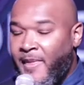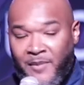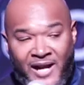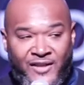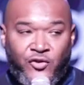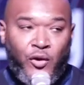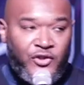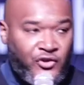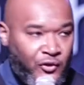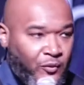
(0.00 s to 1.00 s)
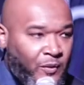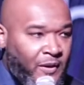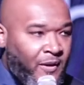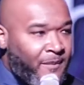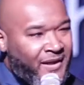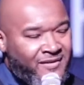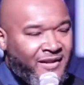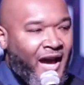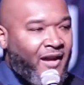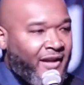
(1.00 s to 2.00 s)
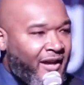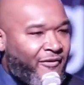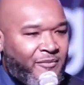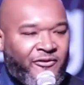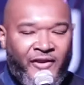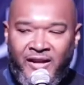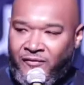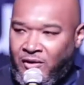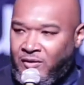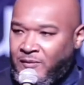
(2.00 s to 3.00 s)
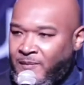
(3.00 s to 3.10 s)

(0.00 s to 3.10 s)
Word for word: but I trust you because God gave him favor.